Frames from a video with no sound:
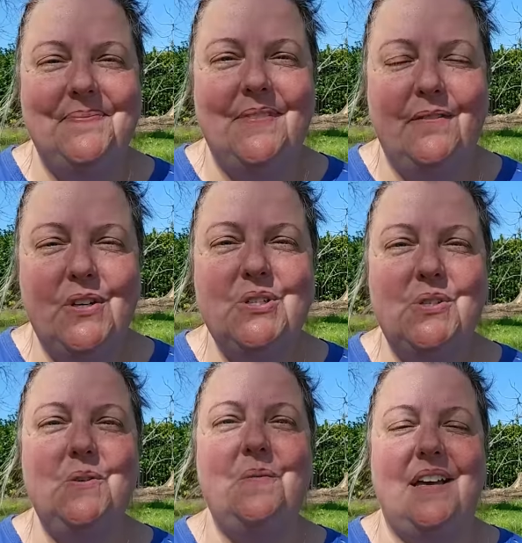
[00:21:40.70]
the first
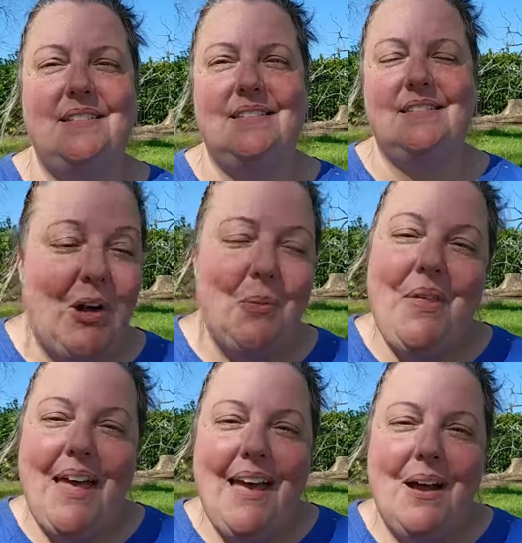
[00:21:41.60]
two months. I hope
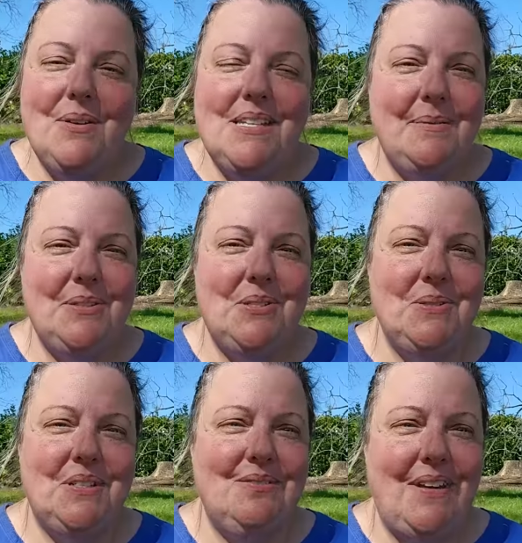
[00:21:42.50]
that I was able
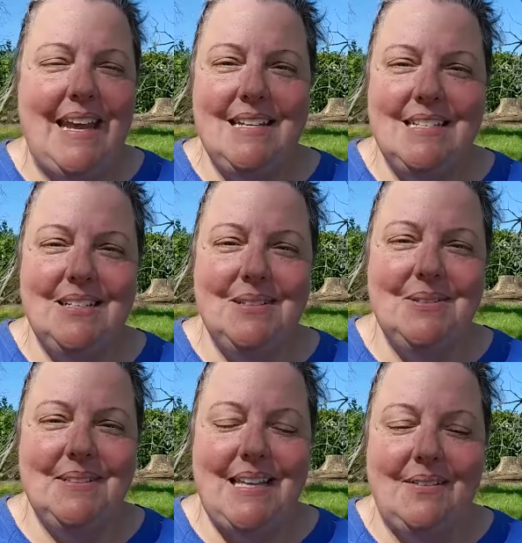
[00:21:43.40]
to convey to
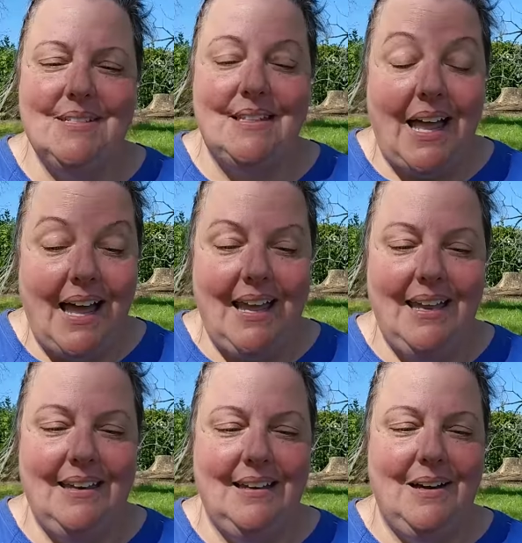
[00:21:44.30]
you what that was
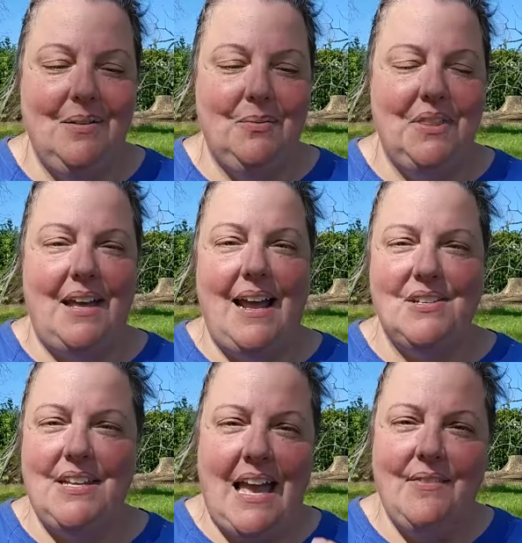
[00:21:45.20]
like um, without
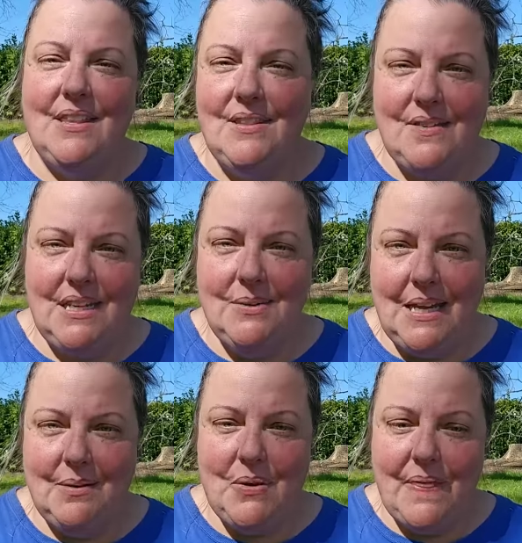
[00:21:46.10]
actually having the video
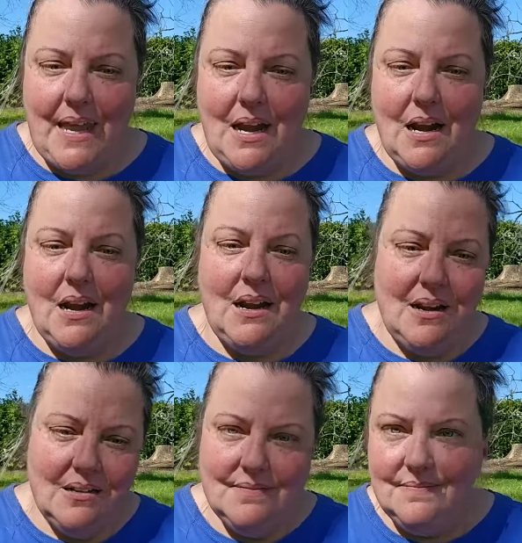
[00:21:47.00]
camera
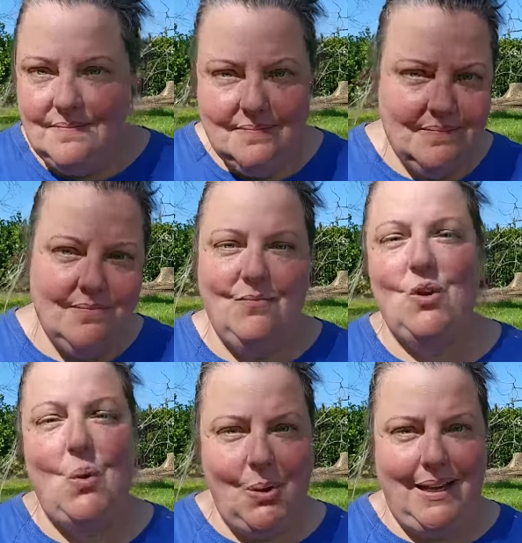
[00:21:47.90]
there
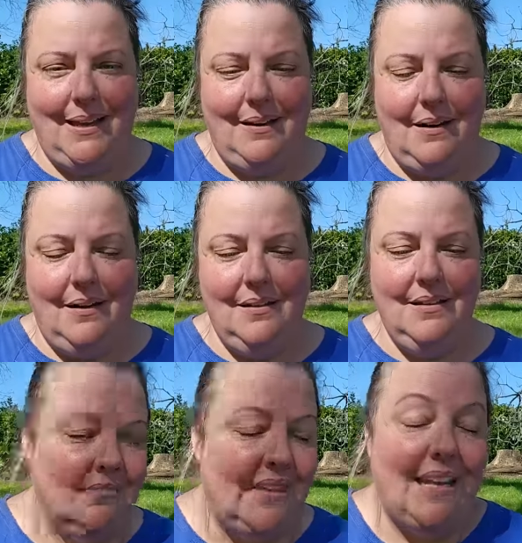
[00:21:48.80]
recording it all.
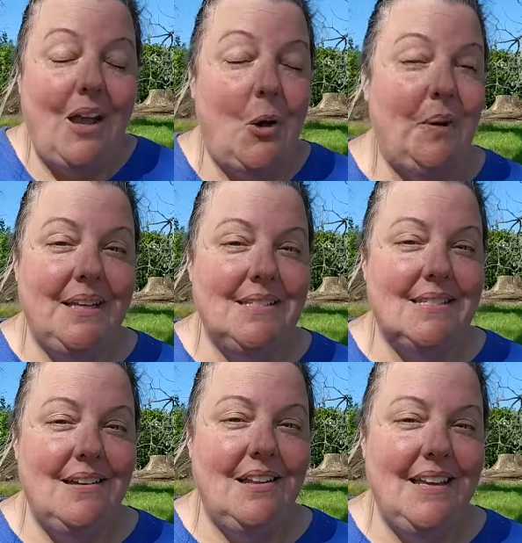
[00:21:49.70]
And I hope I get to
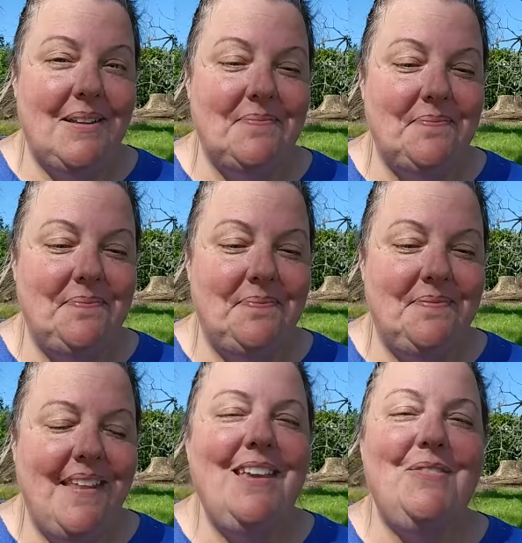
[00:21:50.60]
see y'all again.
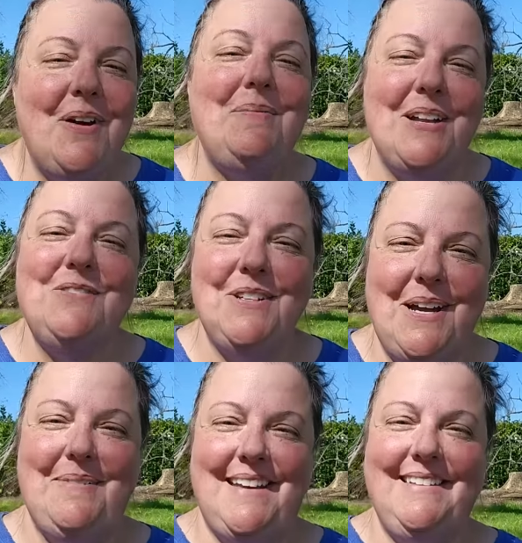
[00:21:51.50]
Thank you very much for
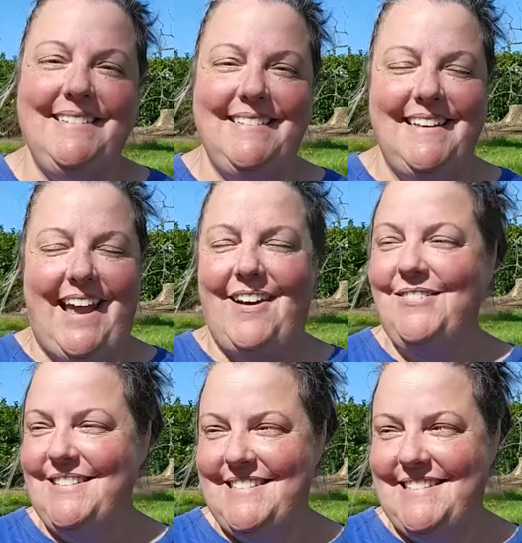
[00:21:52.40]
coming, and I
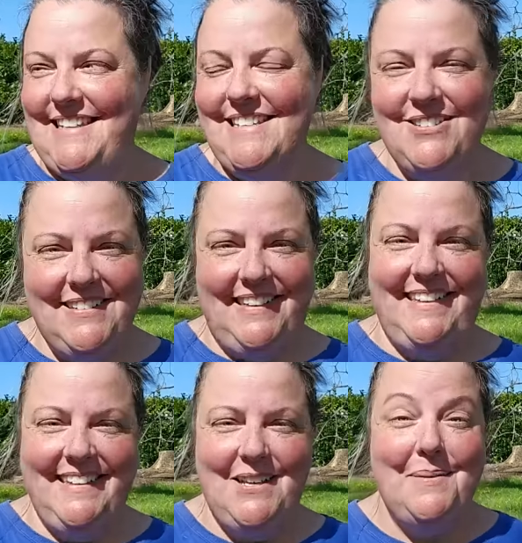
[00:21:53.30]
will see you shortly.
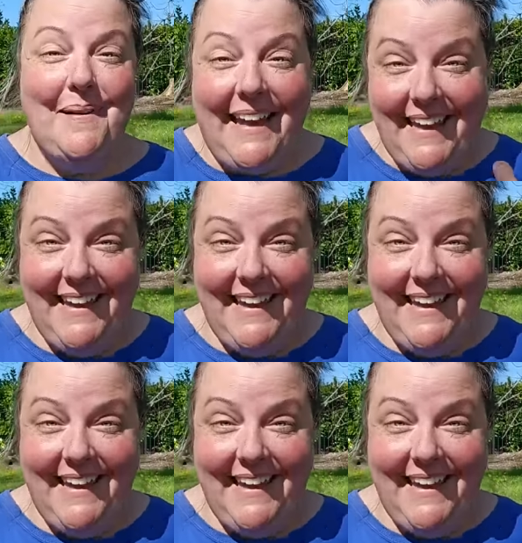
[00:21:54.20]
Bye.